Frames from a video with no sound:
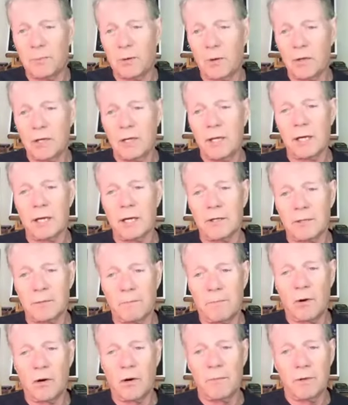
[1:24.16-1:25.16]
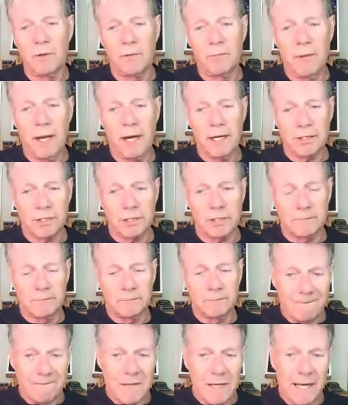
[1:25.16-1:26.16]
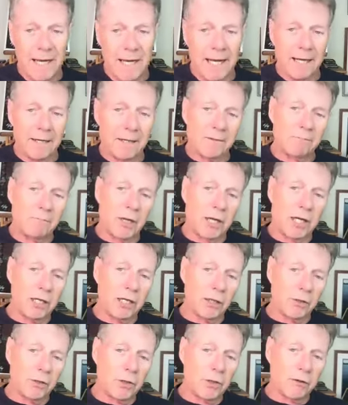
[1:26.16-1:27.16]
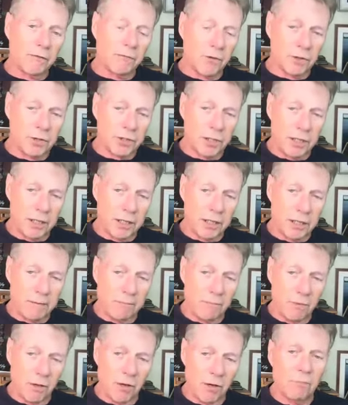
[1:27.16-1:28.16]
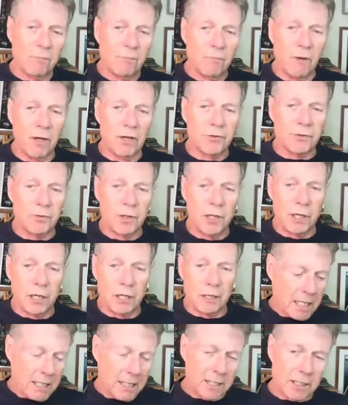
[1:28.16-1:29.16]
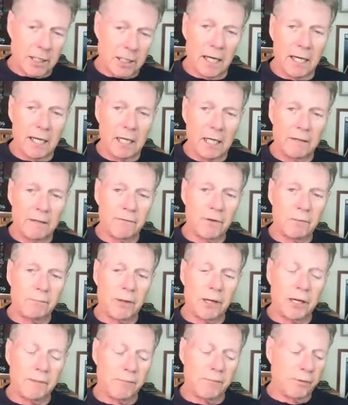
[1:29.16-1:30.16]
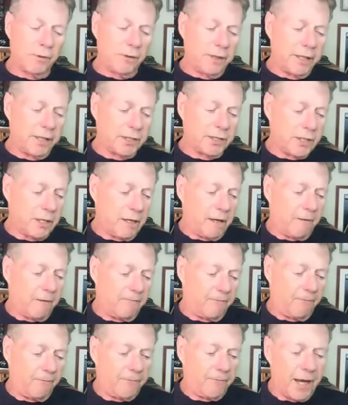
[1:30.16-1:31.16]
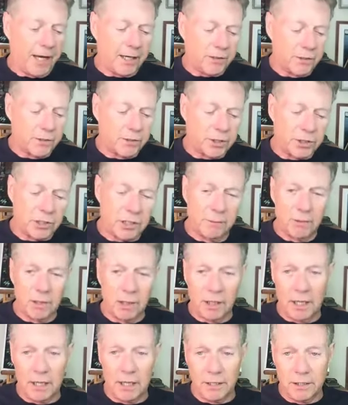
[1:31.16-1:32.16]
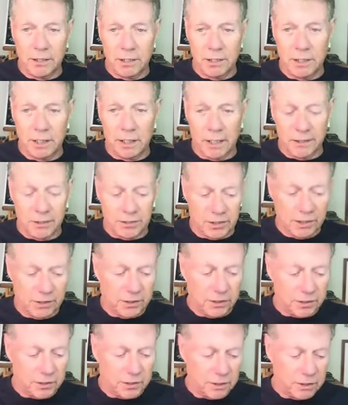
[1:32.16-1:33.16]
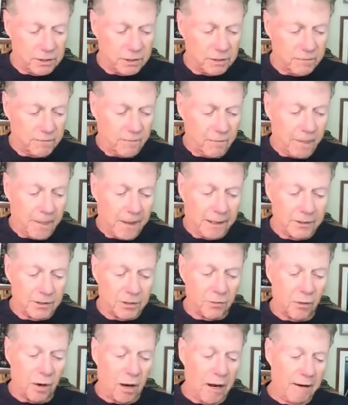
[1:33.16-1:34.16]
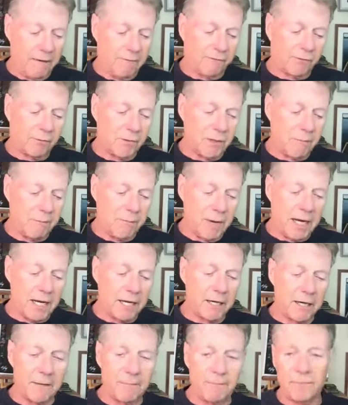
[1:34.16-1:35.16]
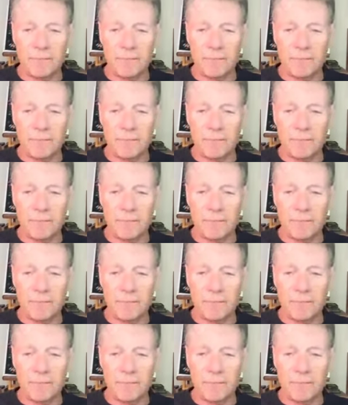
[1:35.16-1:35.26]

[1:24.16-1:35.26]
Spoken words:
in a Department of Medicine at McGill University in Montreal. The title of the paper is "A Factor Stimulating DNA Synthesis Derived from the Medium